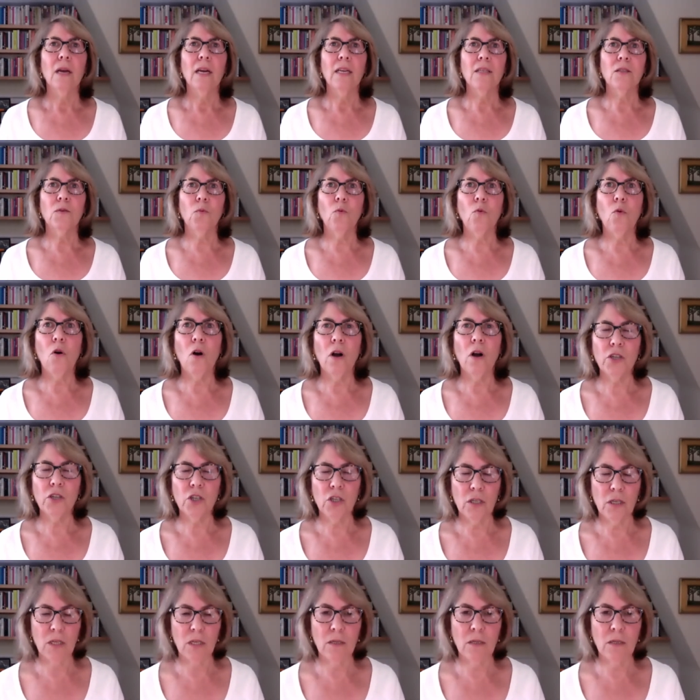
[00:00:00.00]
has
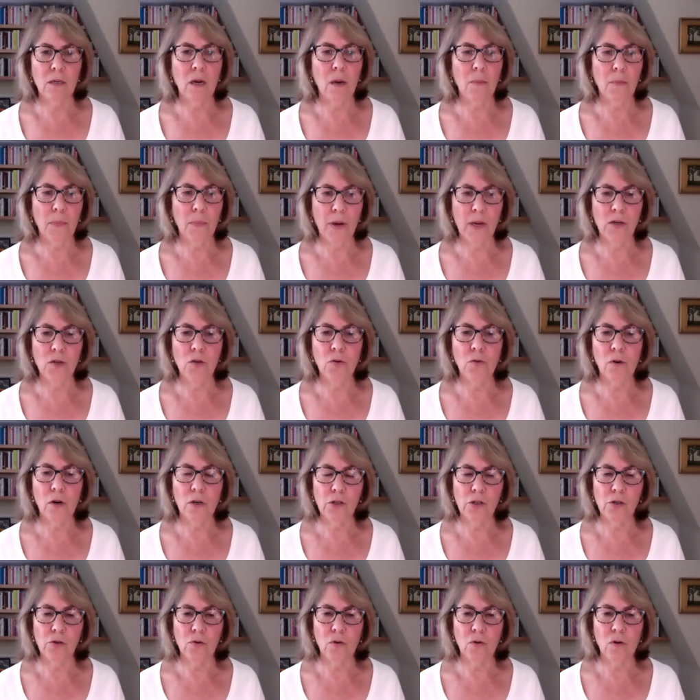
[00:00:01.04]
washed in up onto
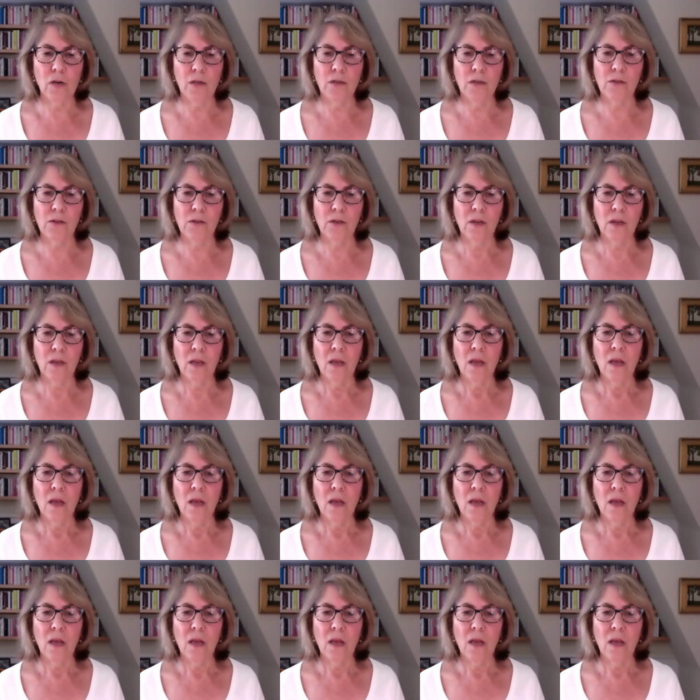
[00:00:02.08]
our shores.